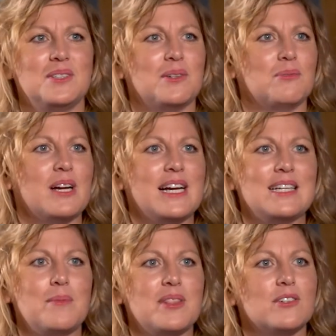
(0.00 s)
the
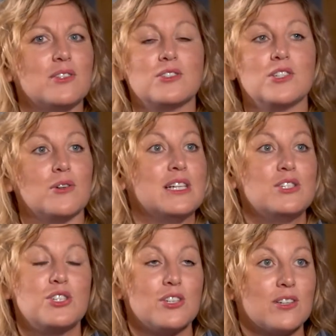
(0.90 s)
rain, I mean, there's no
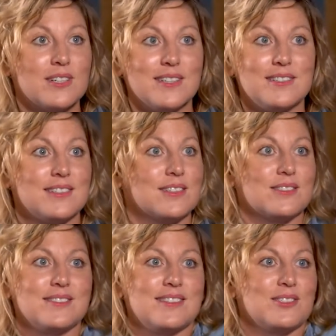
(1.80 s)
insurance,
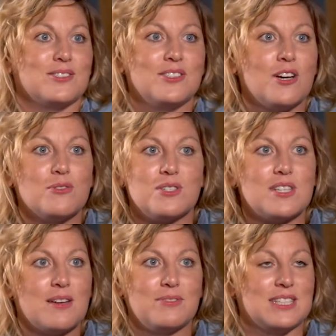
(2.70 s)
there's no
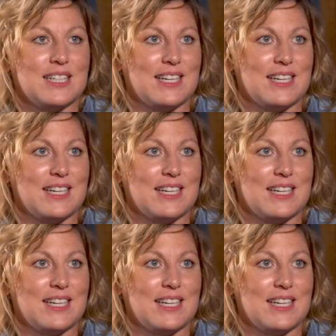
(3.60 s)
safety net.